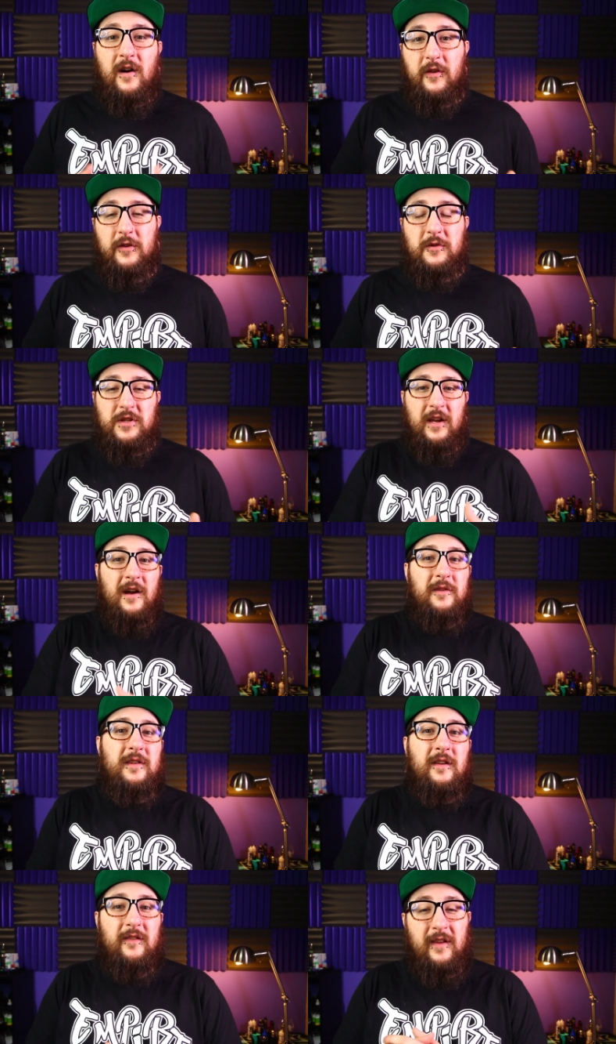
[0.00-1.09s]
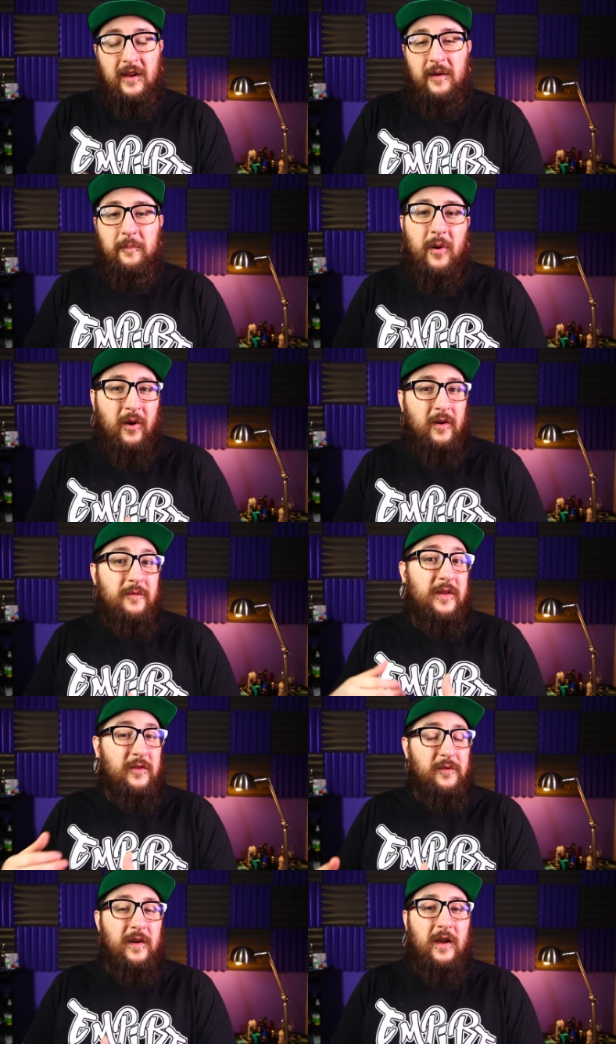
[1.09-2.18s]
Also, check out the second part of
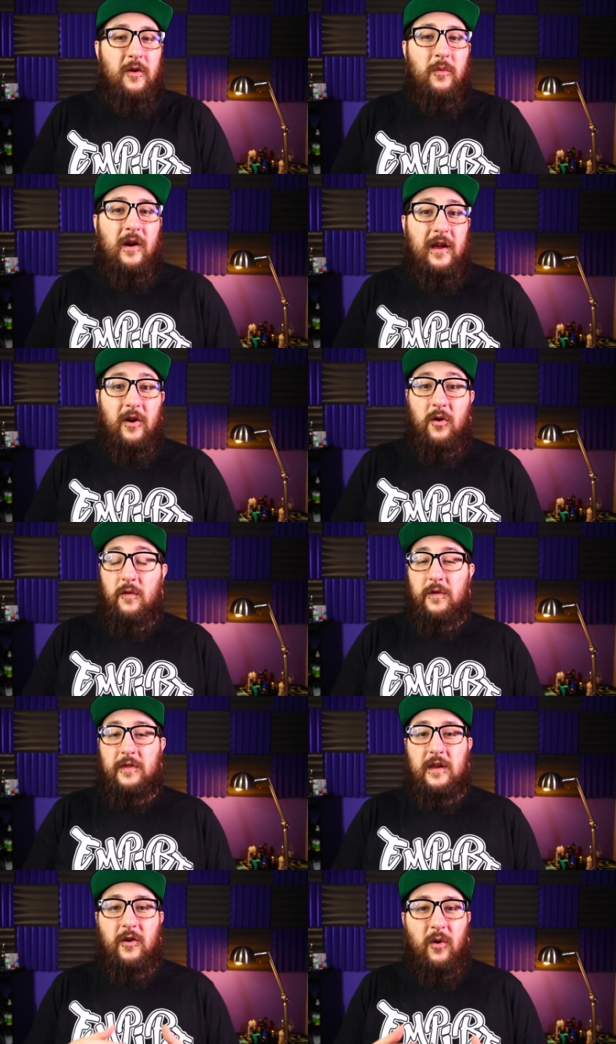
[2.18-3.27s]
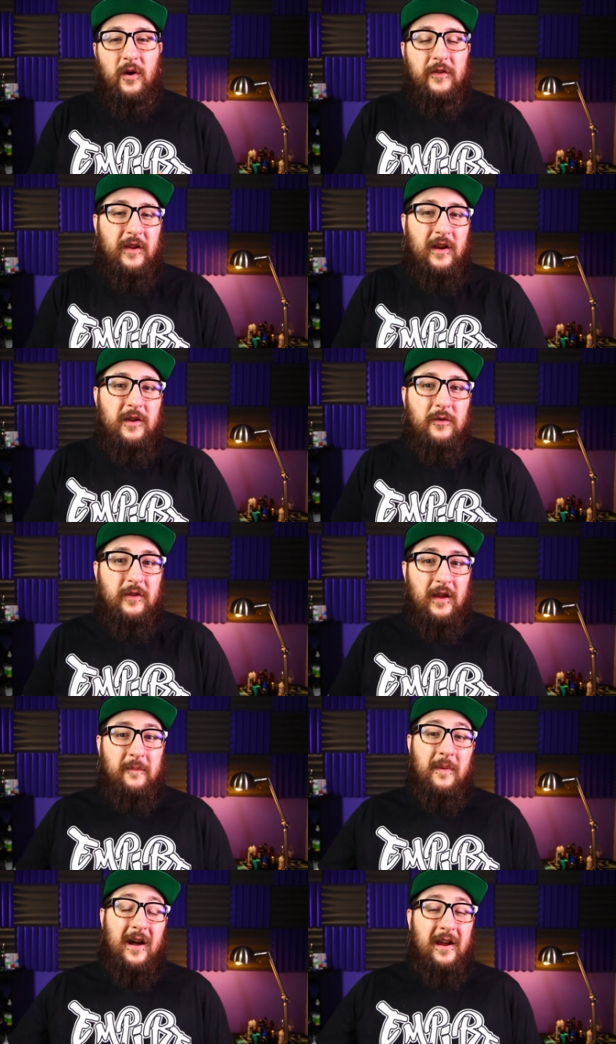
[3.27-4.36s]
this video where I go over the coils that I use
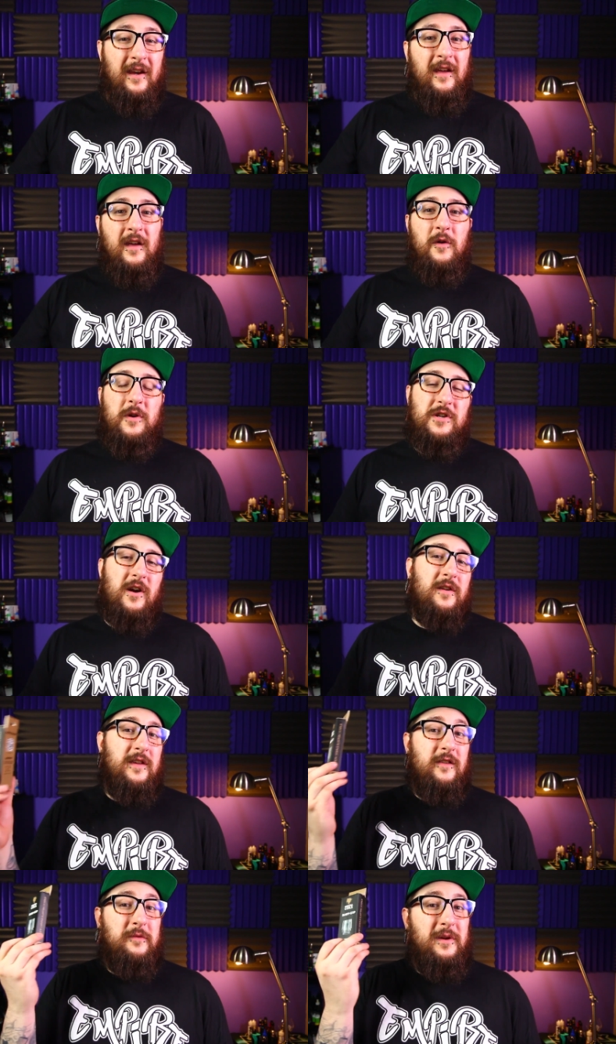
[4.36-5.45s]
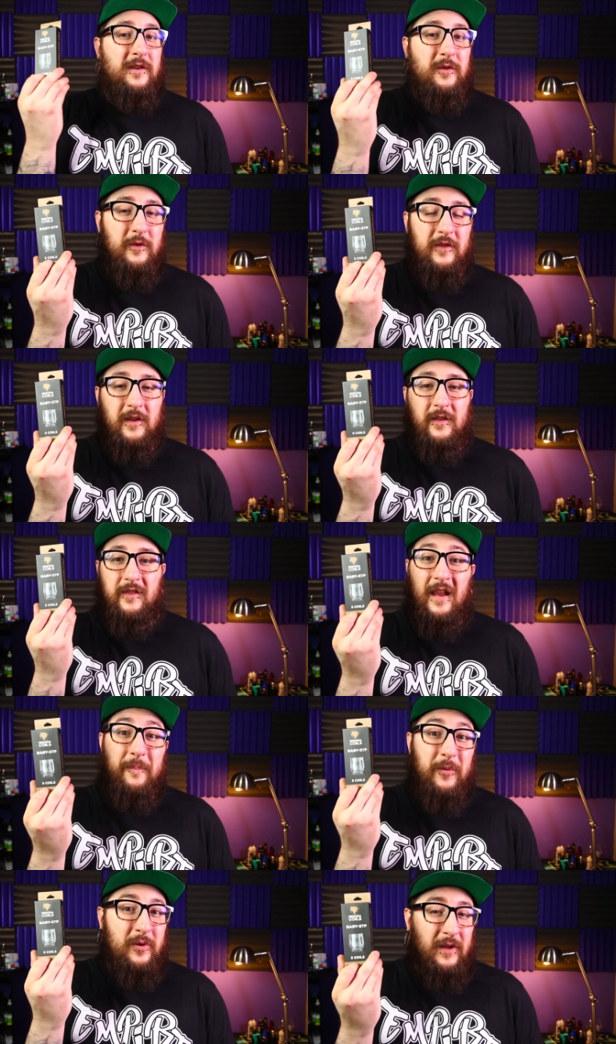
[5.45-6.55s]
in mine, which are these Medusa
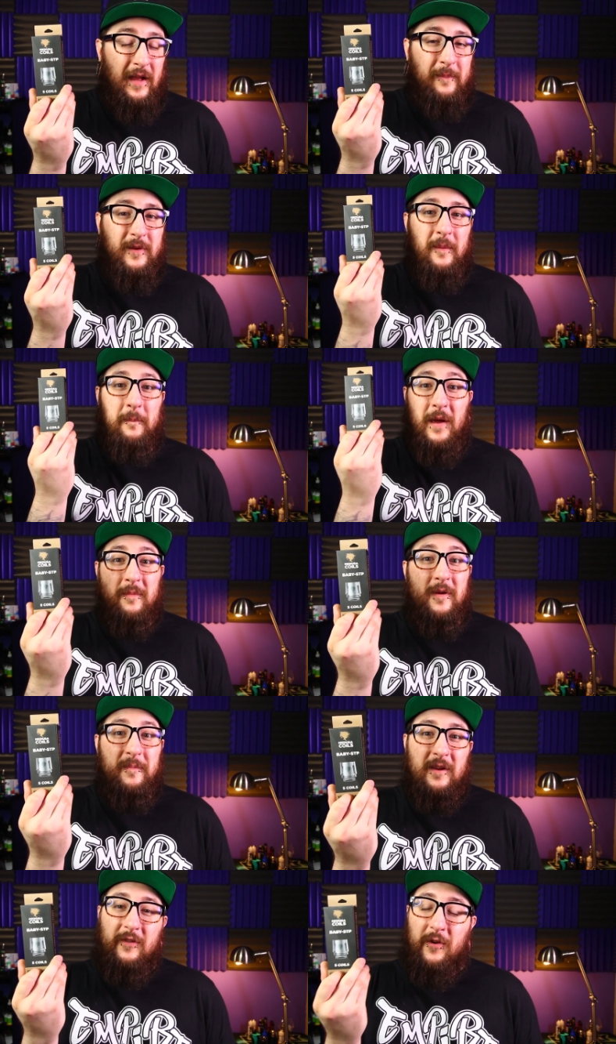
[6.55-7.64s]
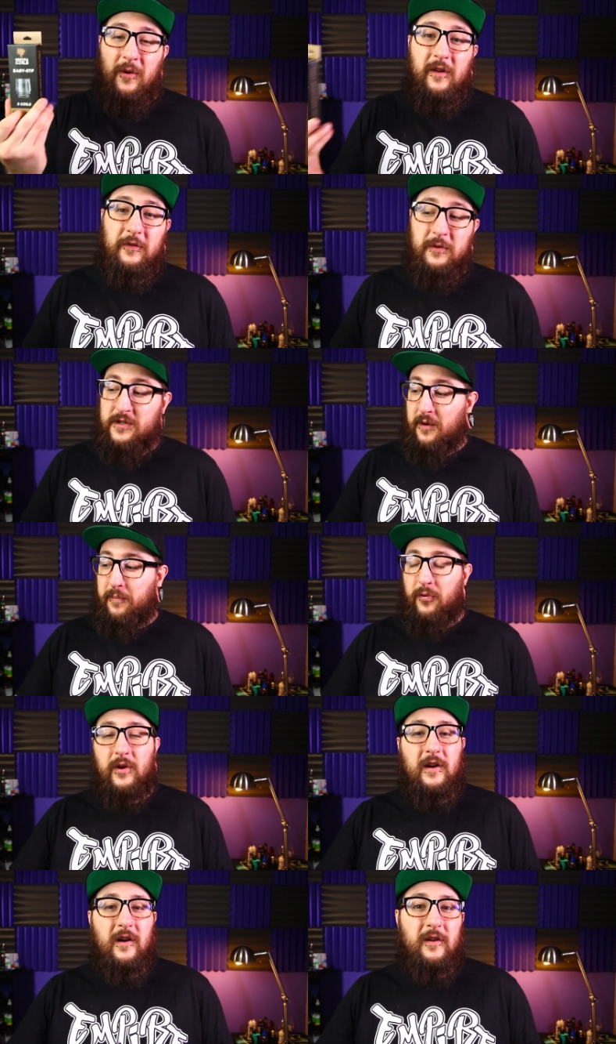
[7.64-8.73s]
Staple Clapton Baby Beast coils, which are
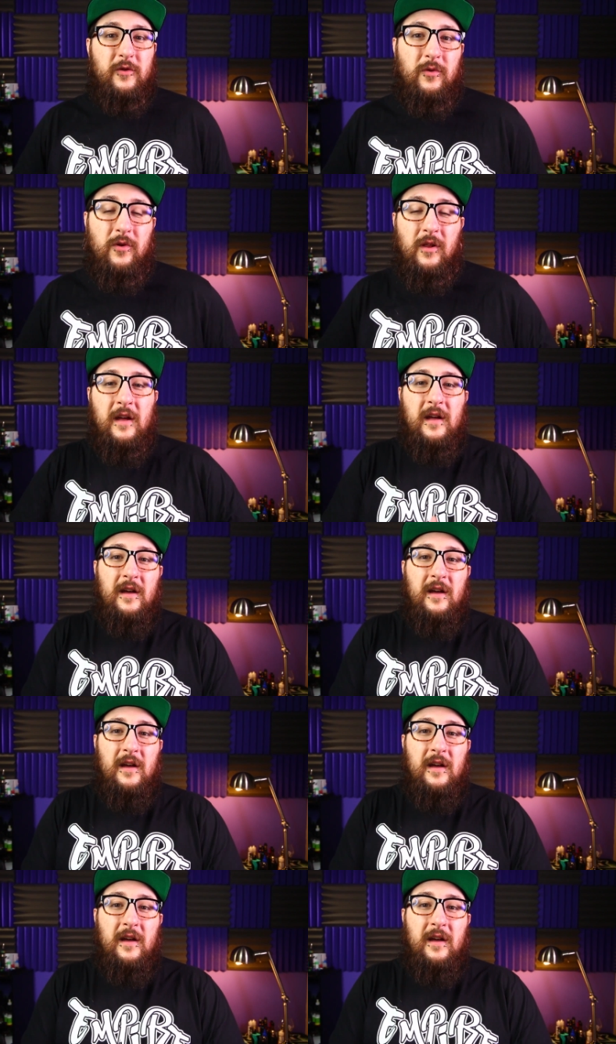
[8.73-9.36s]
pretty darn cool.